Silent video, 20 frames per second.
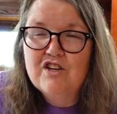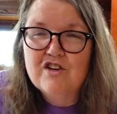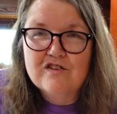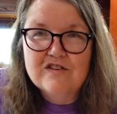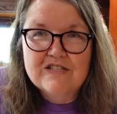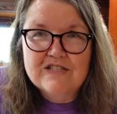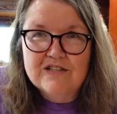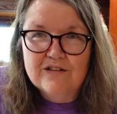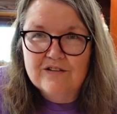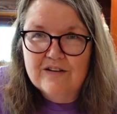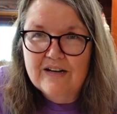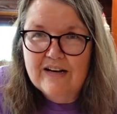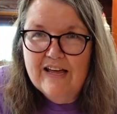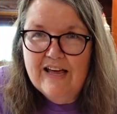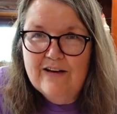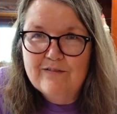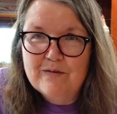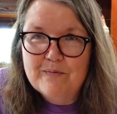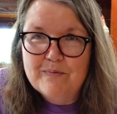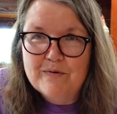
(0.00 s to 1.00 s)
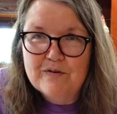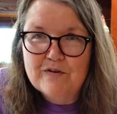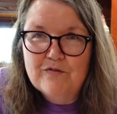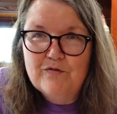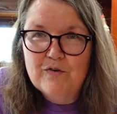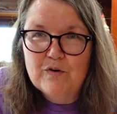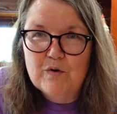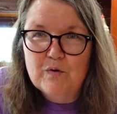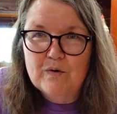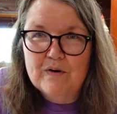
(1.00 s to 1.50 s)
You're still gonna have a
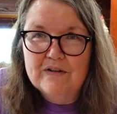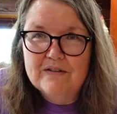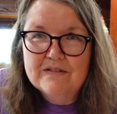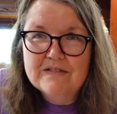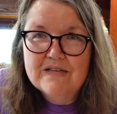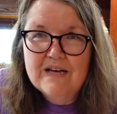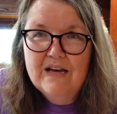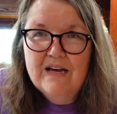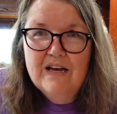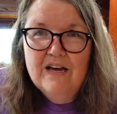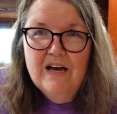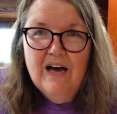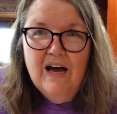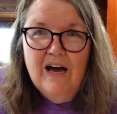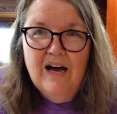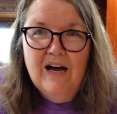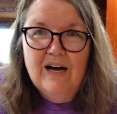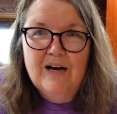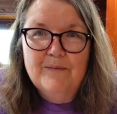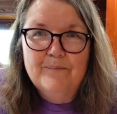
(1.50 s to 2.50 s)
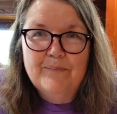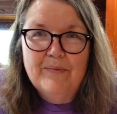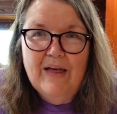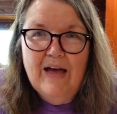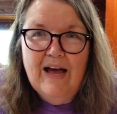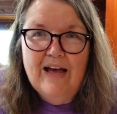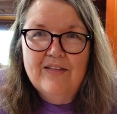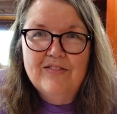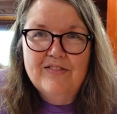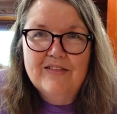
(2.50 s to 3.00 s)
beautiful quilt.
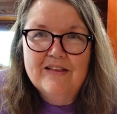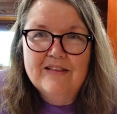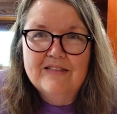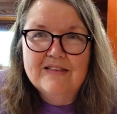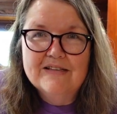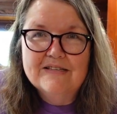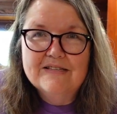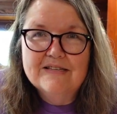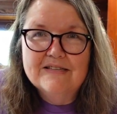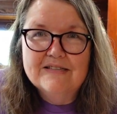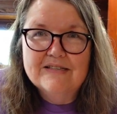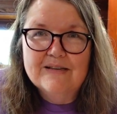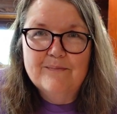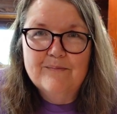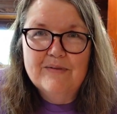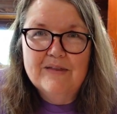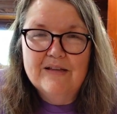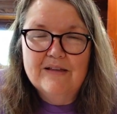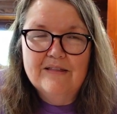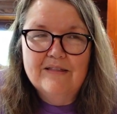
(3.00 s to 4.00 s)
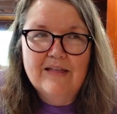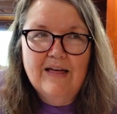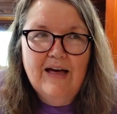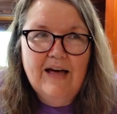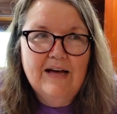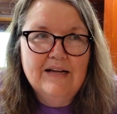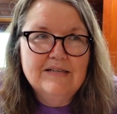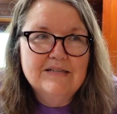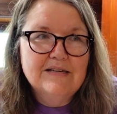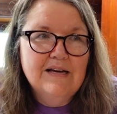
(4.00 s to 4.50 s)
I think this is something
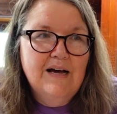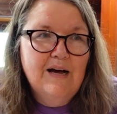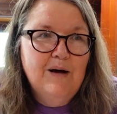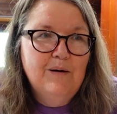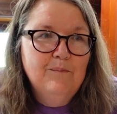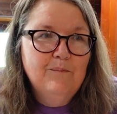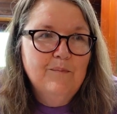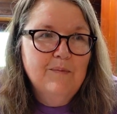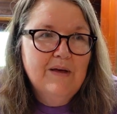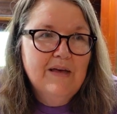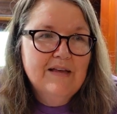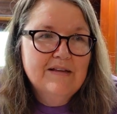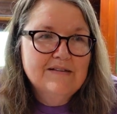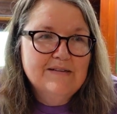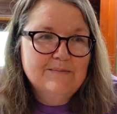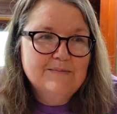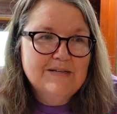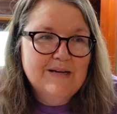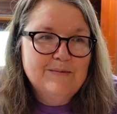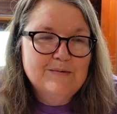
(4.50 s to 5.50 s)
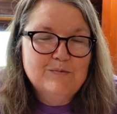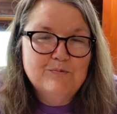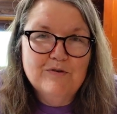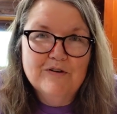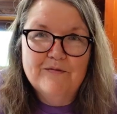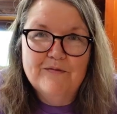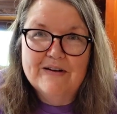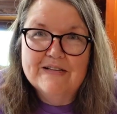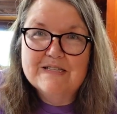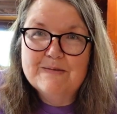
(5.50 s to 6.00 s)
that sometimes
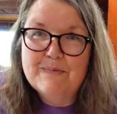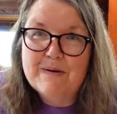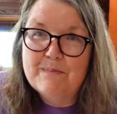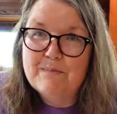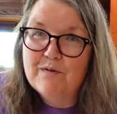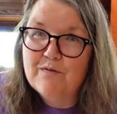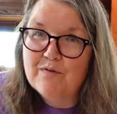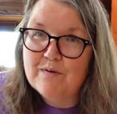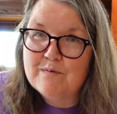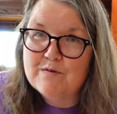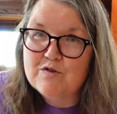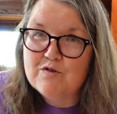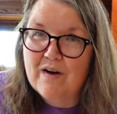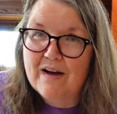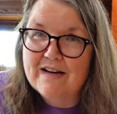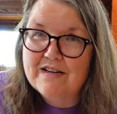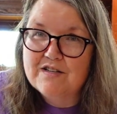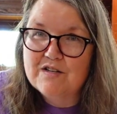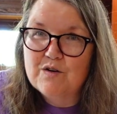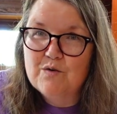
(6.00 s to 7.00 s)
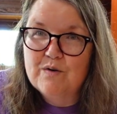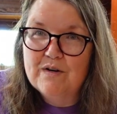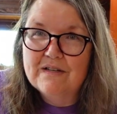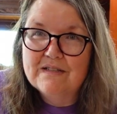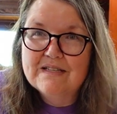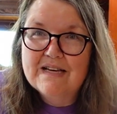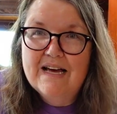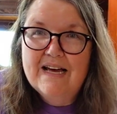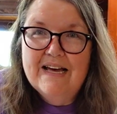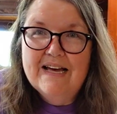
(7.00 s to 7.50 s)
prevents people from trying to
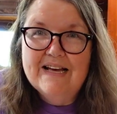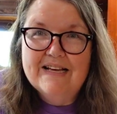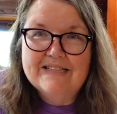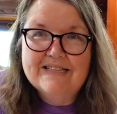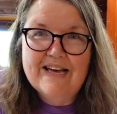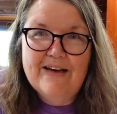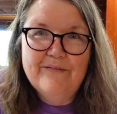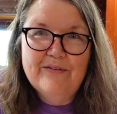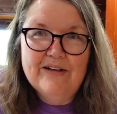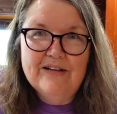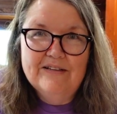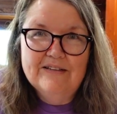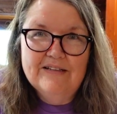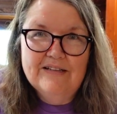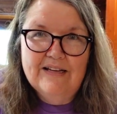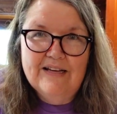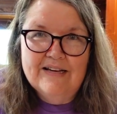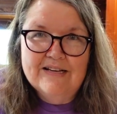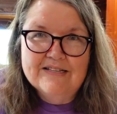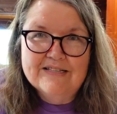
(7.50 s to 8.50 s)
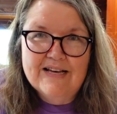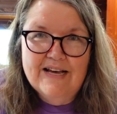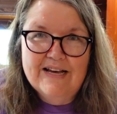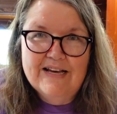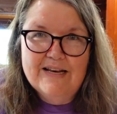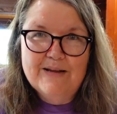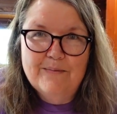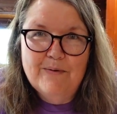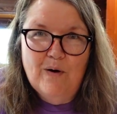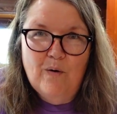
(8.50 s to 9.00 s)
quilt, is having a little
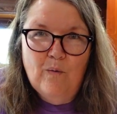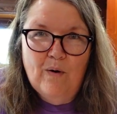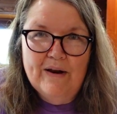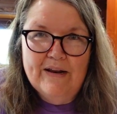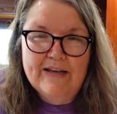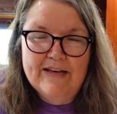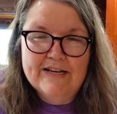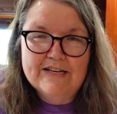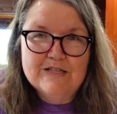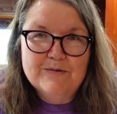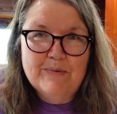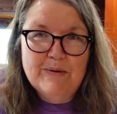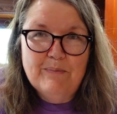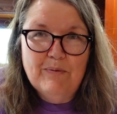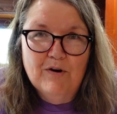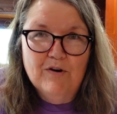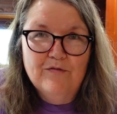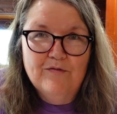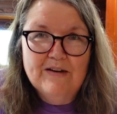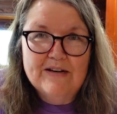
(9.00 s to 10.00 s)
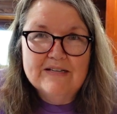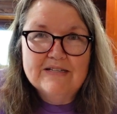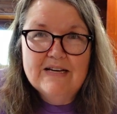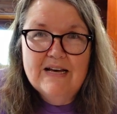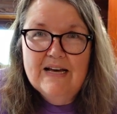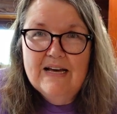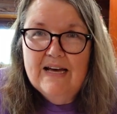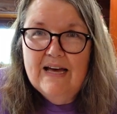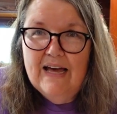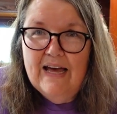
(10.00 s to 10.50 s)
anxiety about wanting it to be perfect.
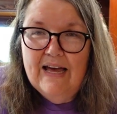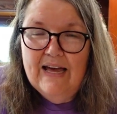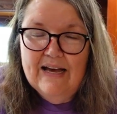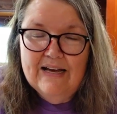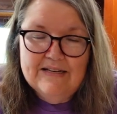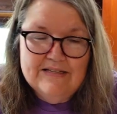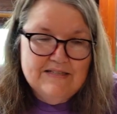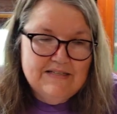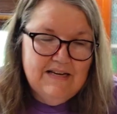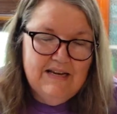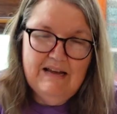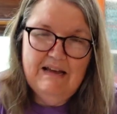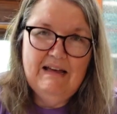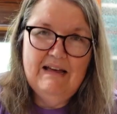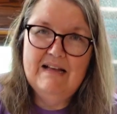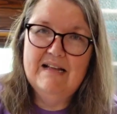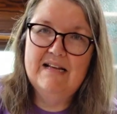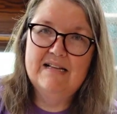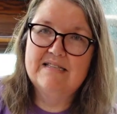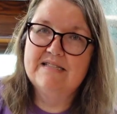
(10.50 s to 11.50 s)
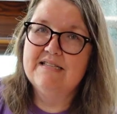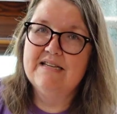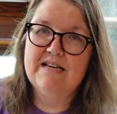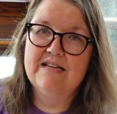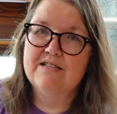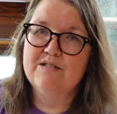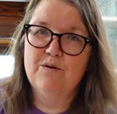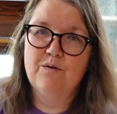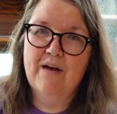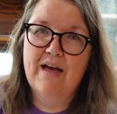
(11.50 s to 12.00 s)
And
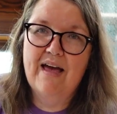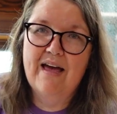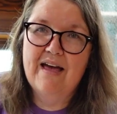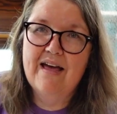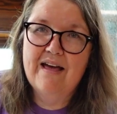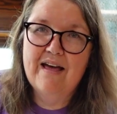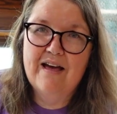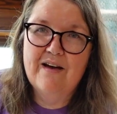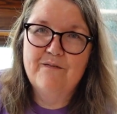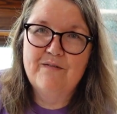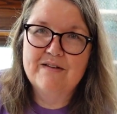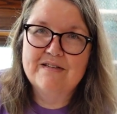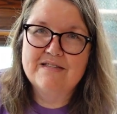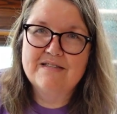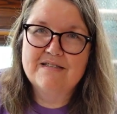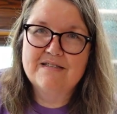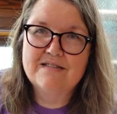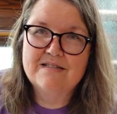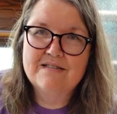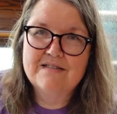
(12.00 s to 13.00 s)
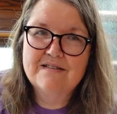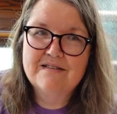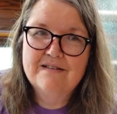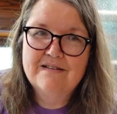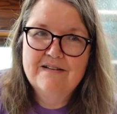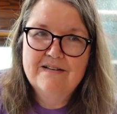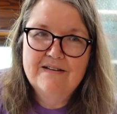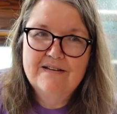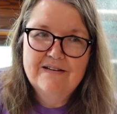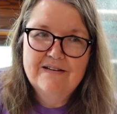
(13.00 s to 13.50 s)
it's okay if it's
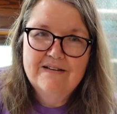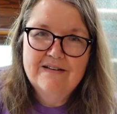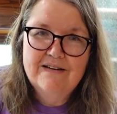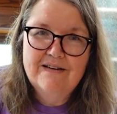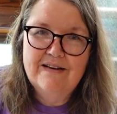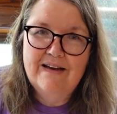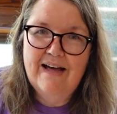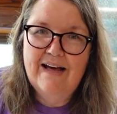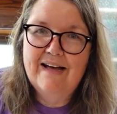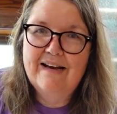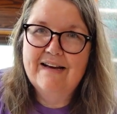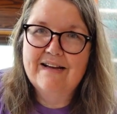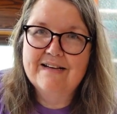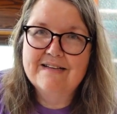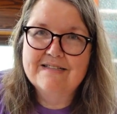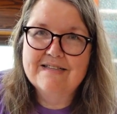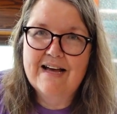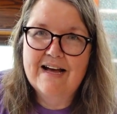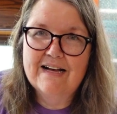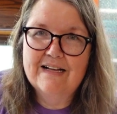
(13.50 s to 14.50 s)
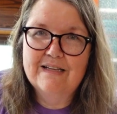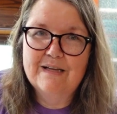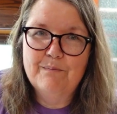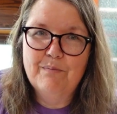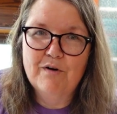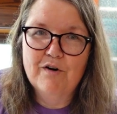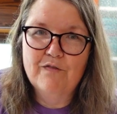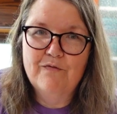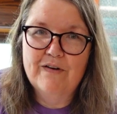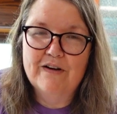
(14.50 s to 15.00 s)
not exactly
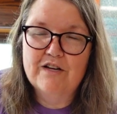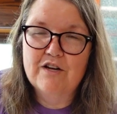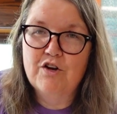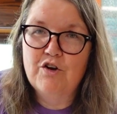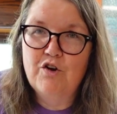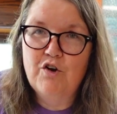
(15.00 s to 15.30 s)
perfect.